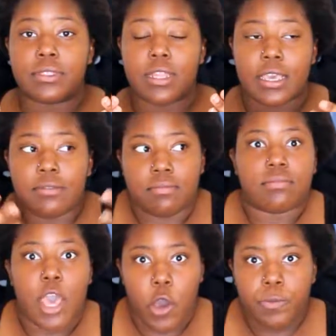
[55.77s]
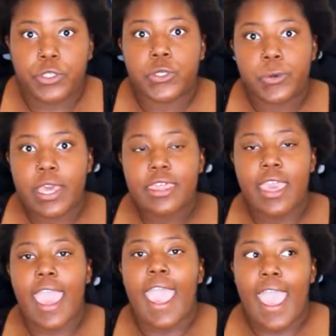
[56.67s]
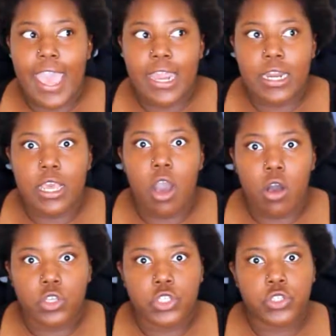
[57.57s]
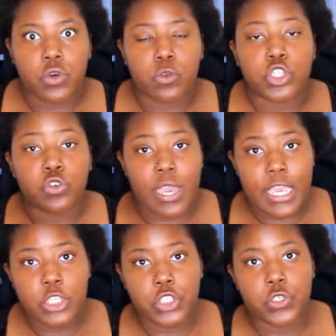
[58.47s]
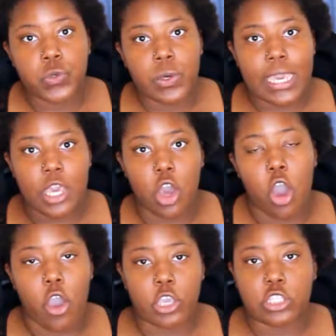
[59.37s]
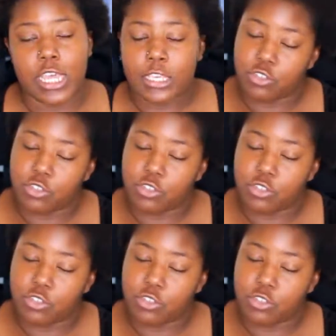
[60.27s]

like helps you with, and it also trains you in car like